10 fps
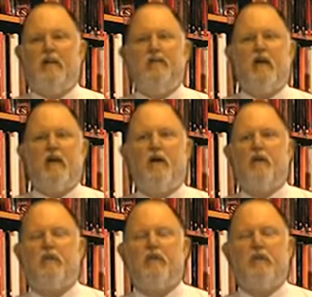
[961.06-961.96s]
they've kind of
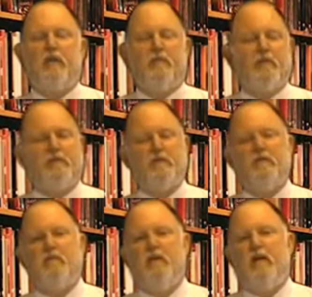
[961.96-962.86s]
gone in the credit business.
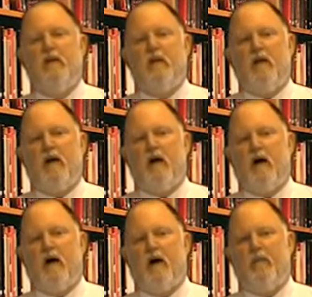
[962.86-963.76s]

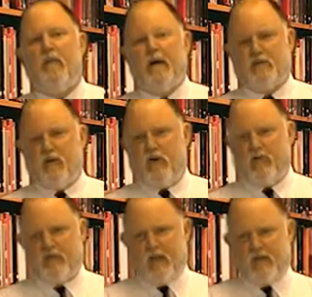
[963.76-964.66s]
MasterCard
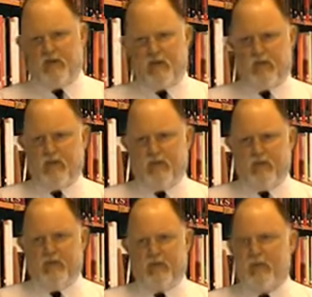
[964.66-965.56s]
was catching up with them
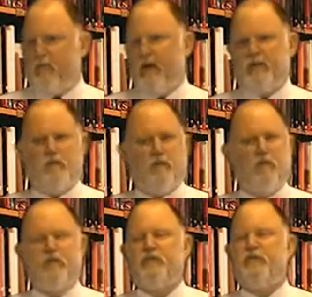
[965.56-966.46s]
and
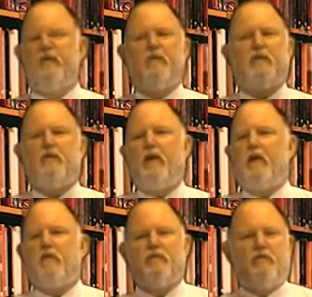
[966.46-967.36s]
MasterCard was simply
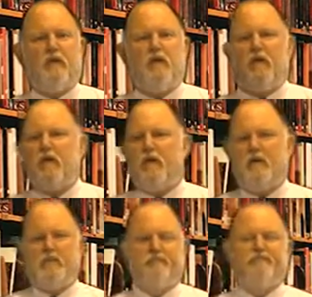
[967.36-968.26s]
credit, straight
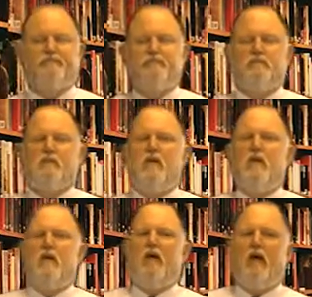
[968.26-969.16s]
credit.
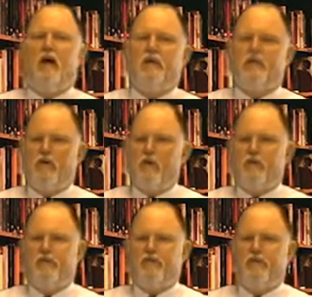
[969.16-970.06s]
So
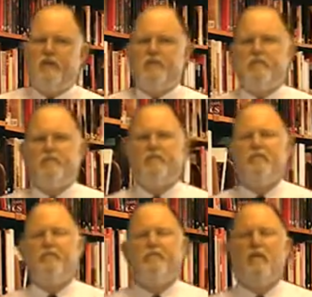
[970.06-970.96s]
was Visa.
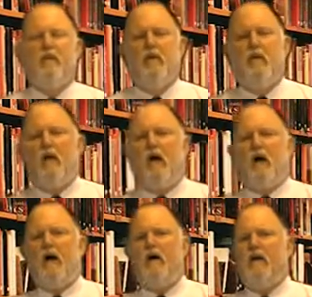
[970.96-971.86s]

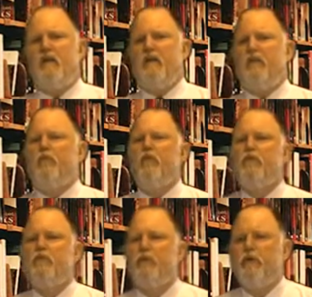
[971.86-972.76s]
And they
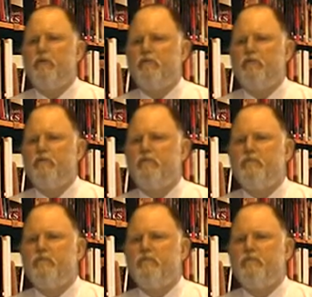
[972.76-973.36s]
ruled the roost